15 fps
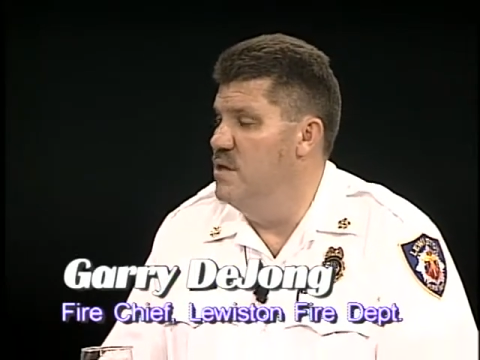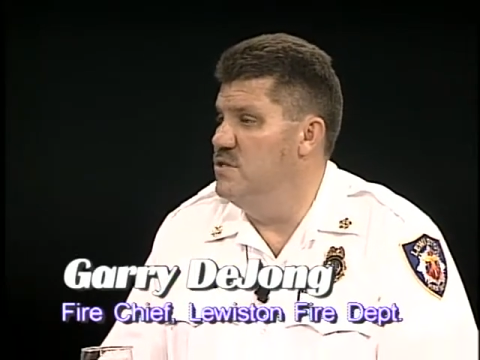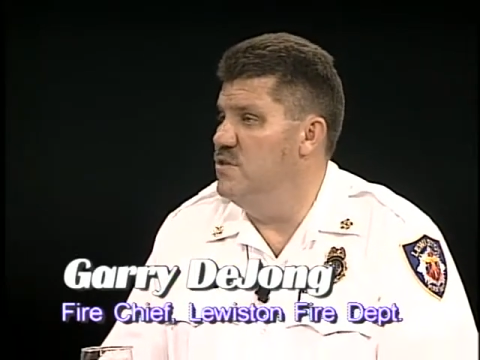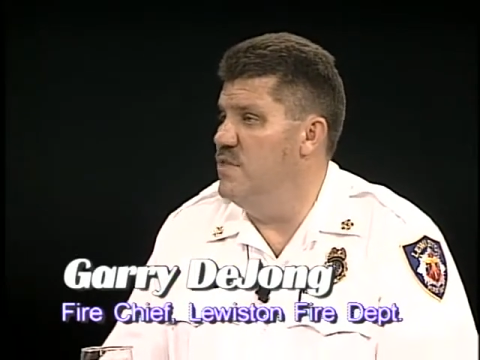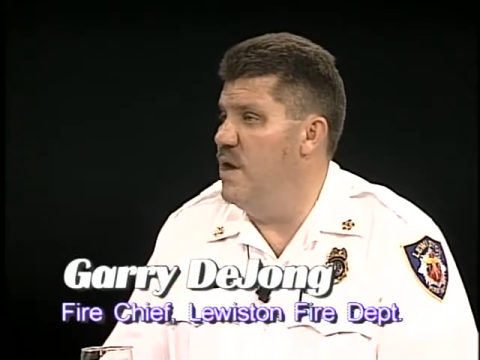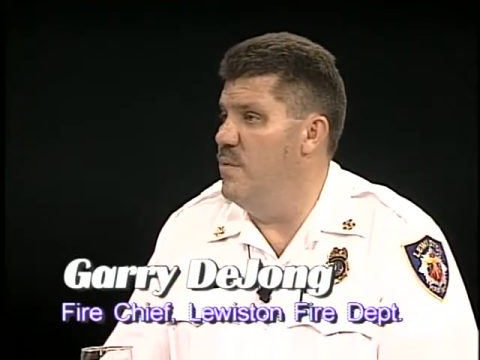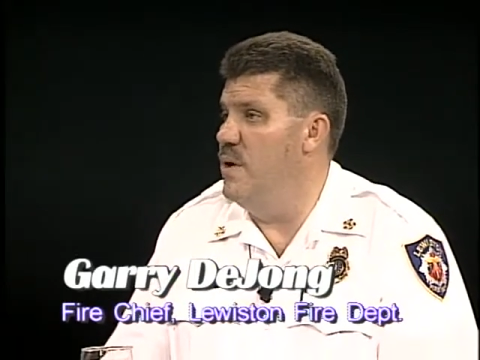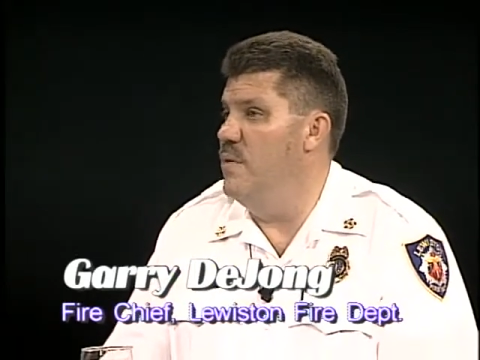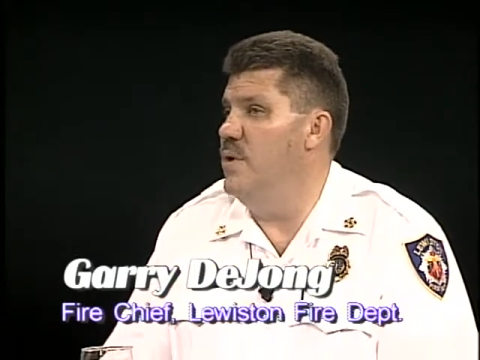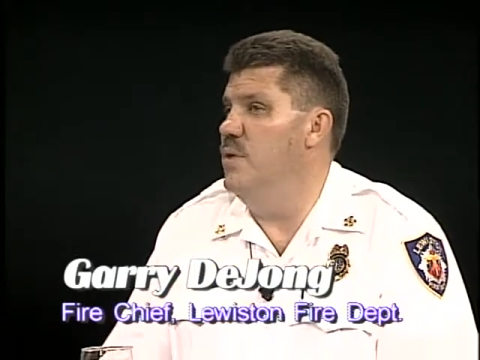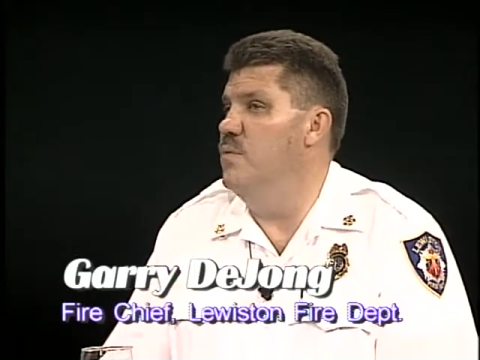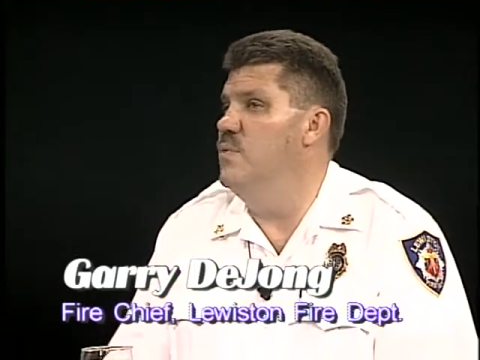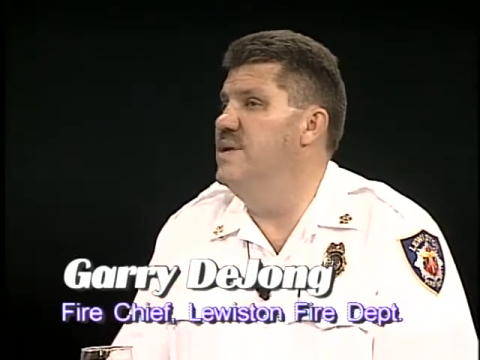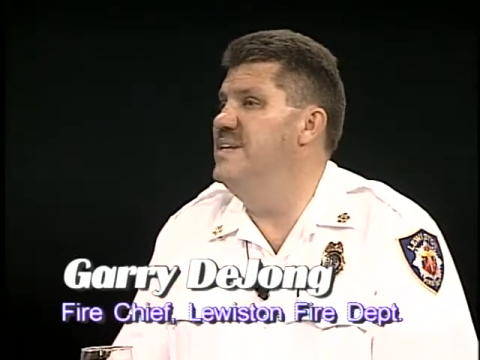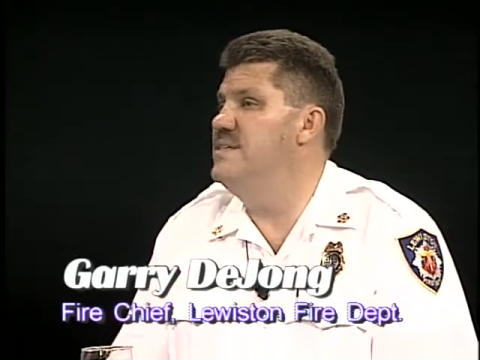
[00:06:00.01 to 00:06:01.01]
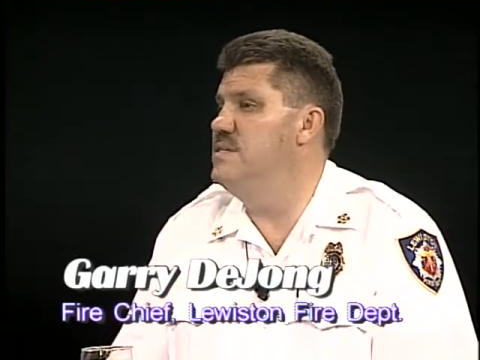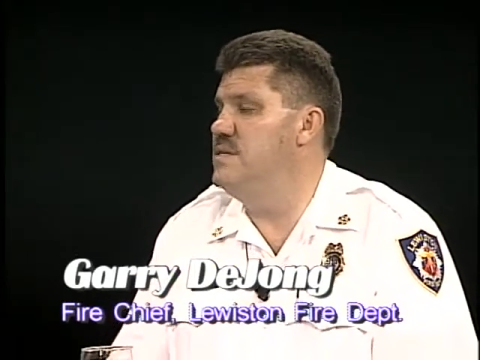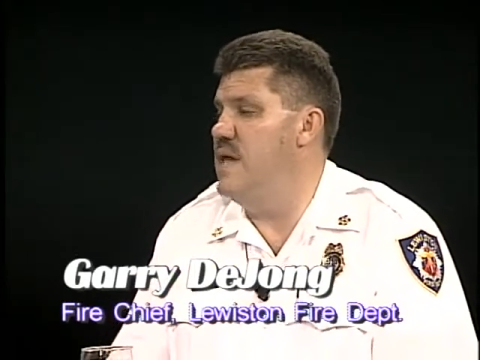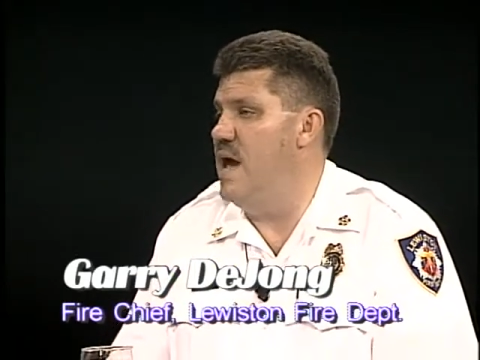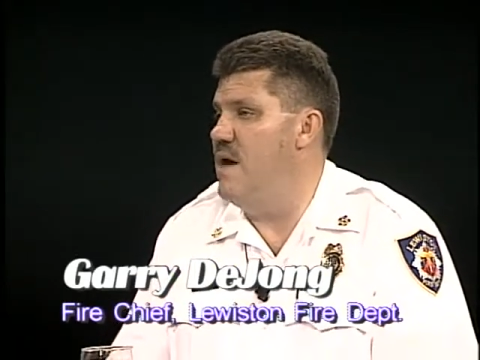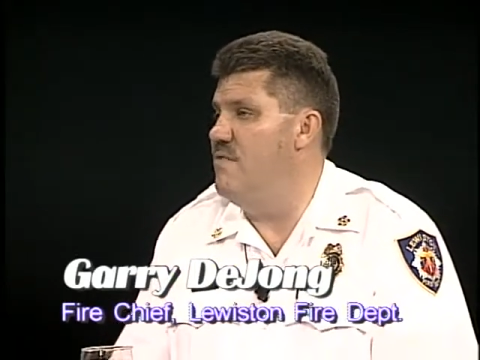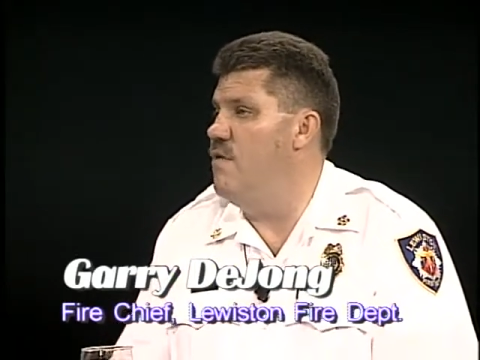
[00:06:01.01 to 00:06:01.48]
So that way we
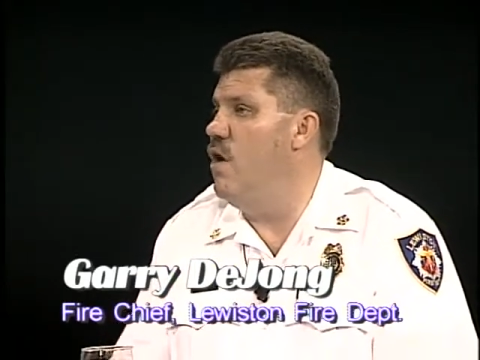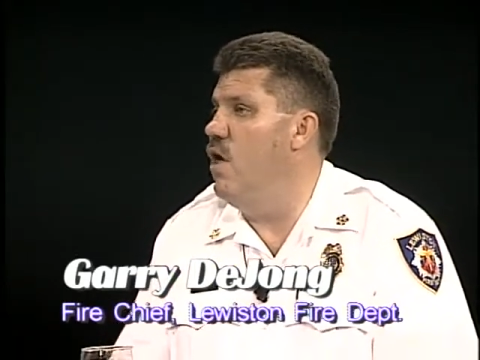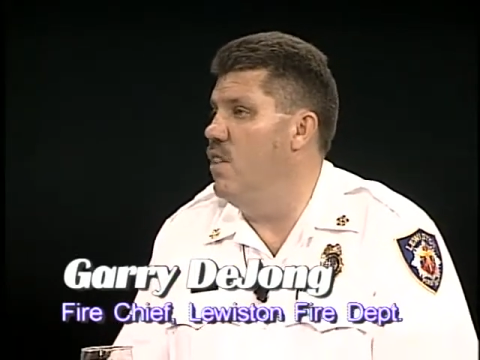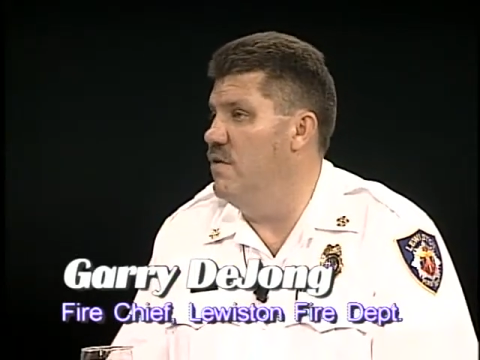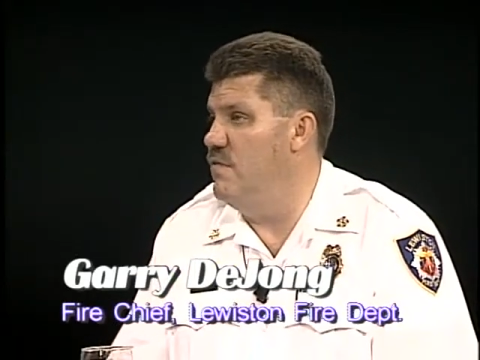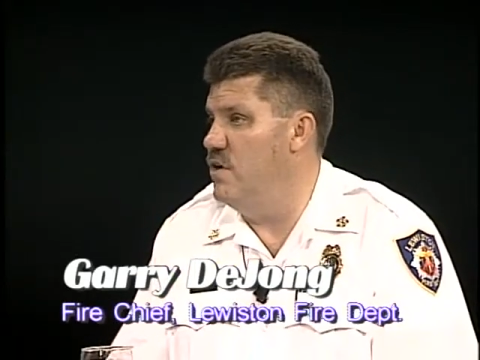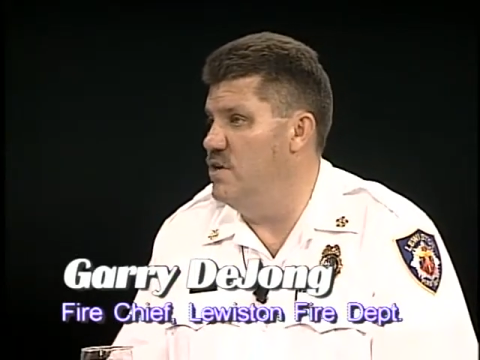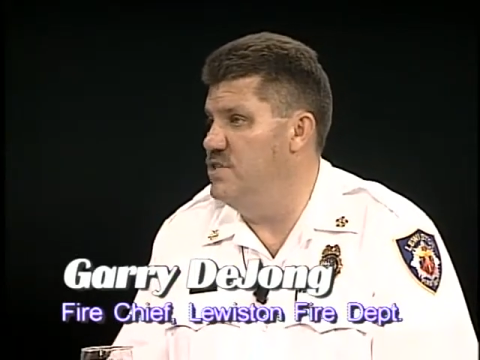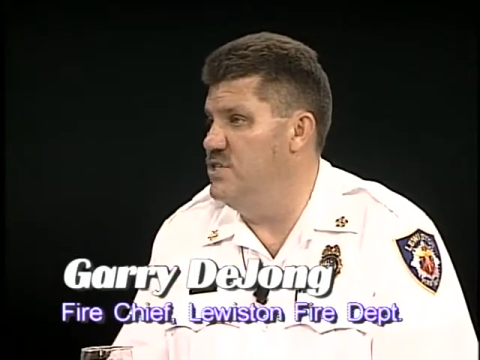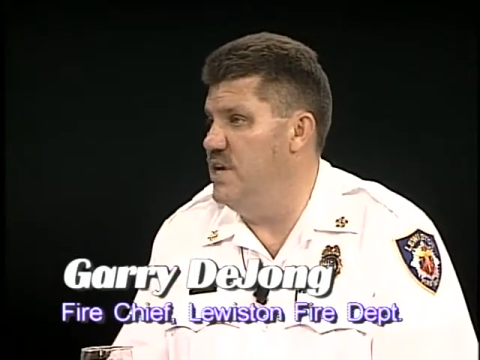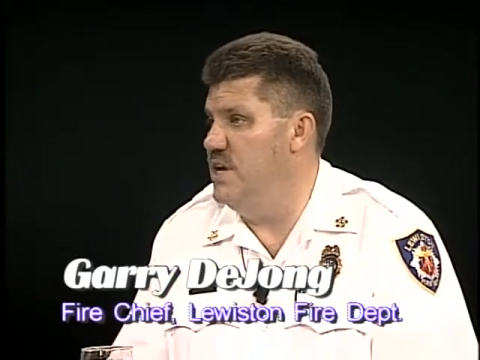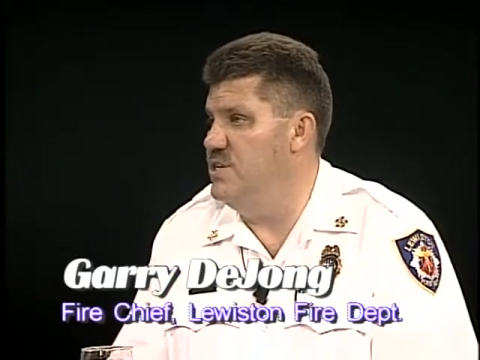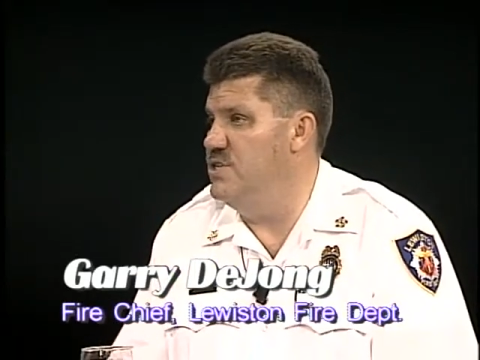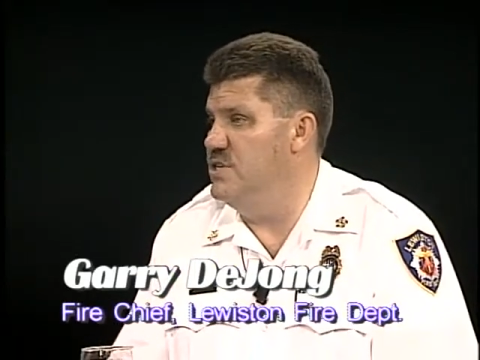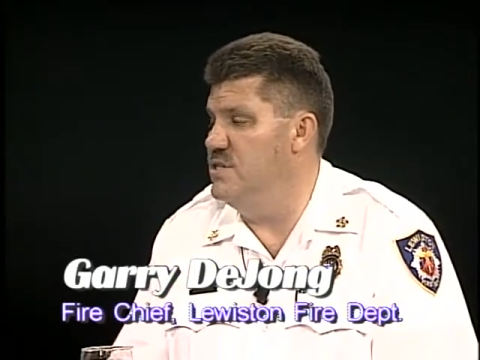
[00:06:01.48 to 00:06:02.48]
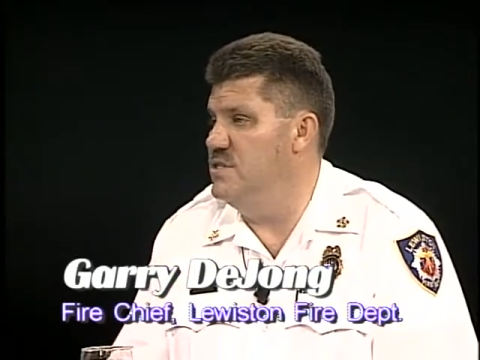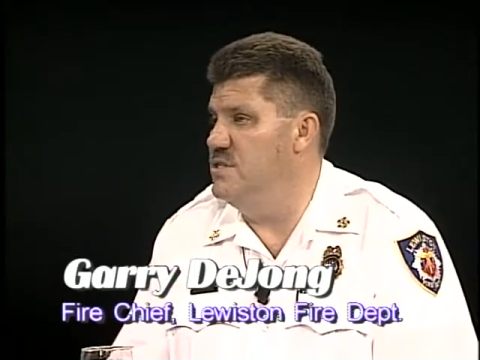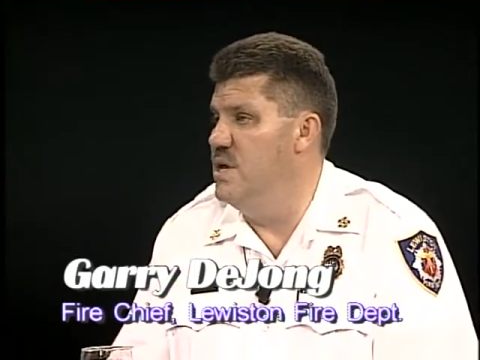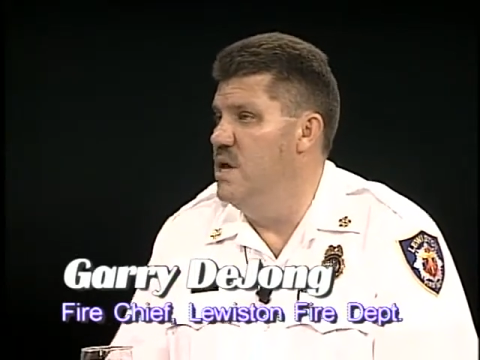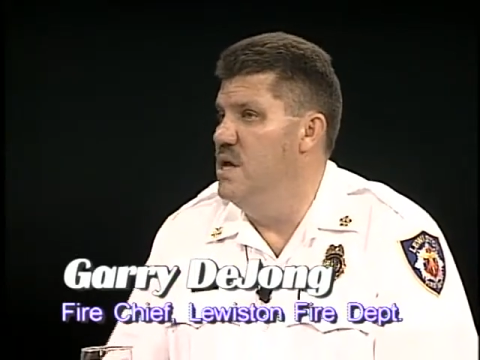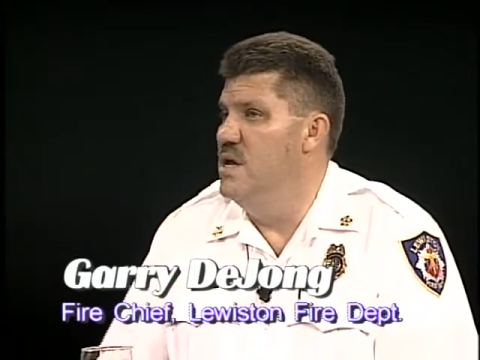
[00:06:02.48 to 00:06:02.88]
restaff all of our stations